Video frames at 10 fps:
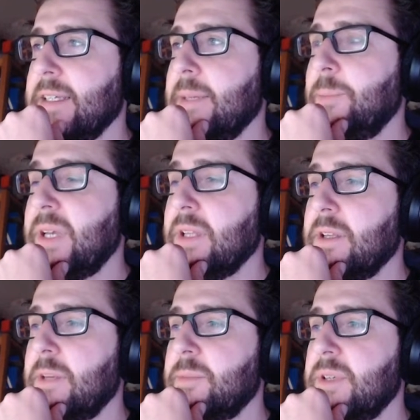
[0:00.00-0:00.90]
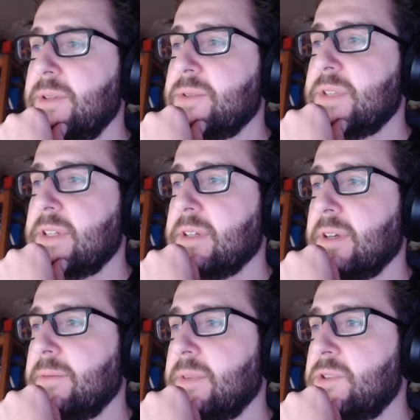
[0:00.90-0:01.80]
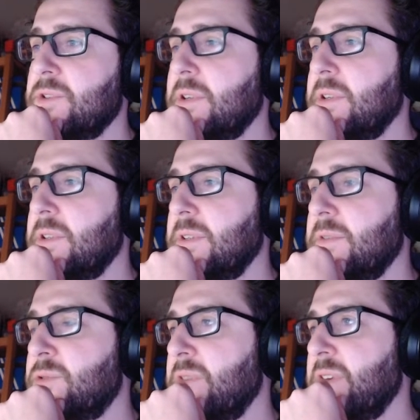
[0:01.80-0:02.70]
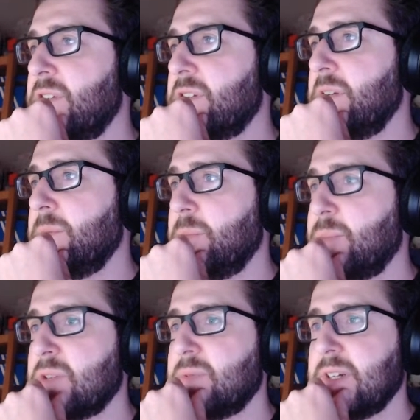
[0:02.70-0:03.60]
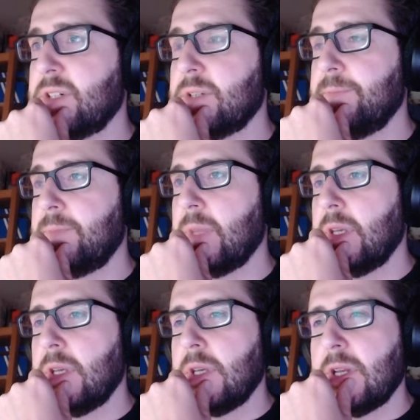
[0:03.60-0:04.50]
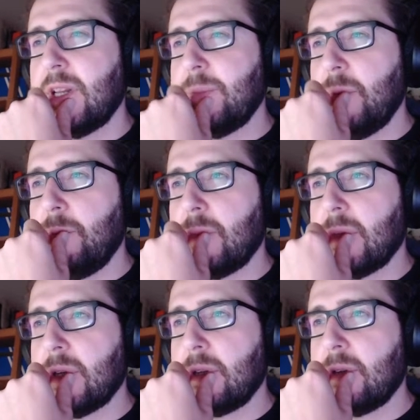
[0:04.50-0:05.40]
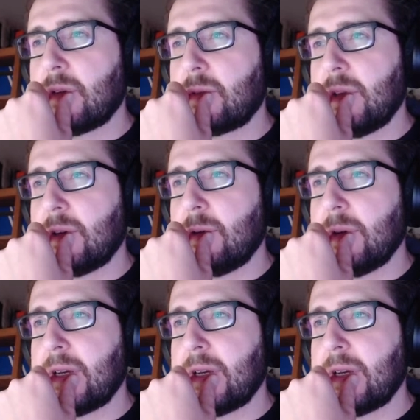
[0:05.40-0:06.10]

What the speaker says: pill. I'm using the draw function, the brush function. Let me look real quick